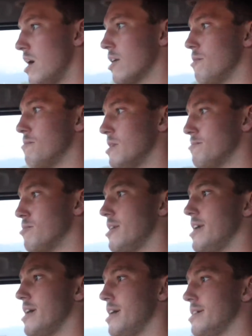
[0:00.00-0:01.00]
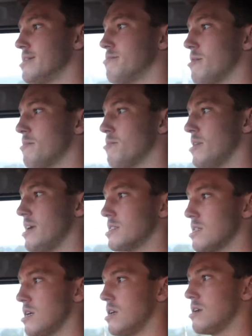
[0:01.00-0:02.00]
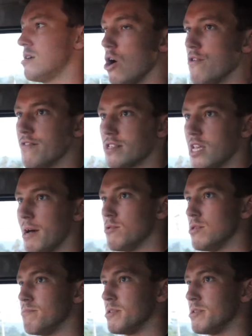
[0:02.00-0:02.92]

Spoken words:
I got big plans to over double the